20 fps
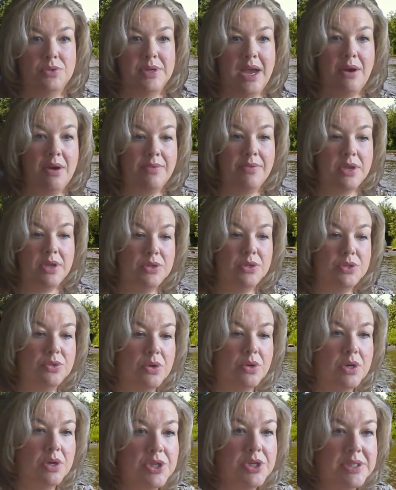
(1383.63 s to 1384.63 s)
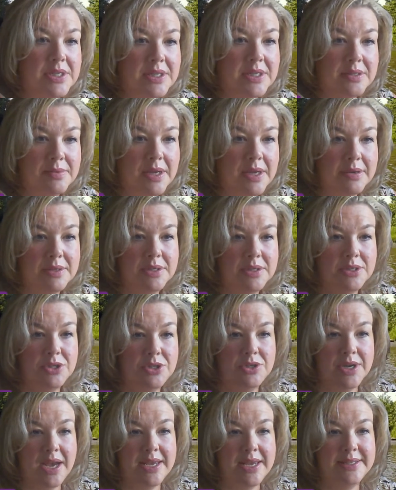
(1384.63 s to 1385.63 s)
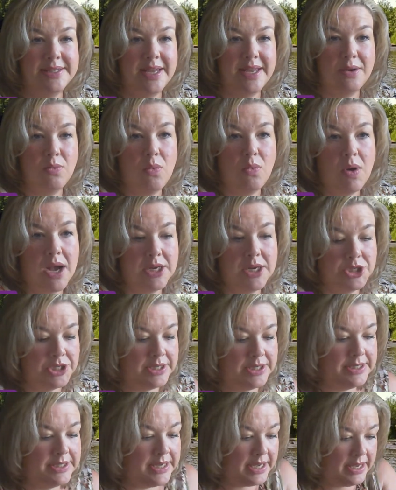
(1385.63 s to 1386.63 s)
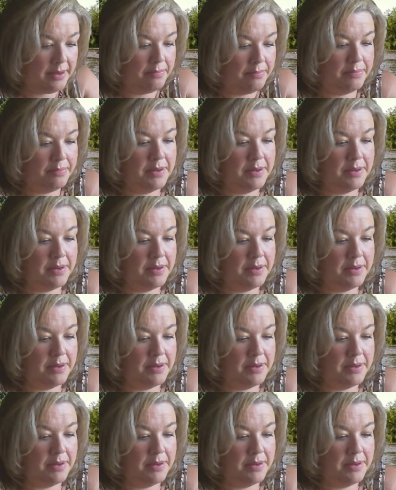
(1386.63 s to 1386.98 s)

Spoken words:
however you store, just as much. I said washi tape.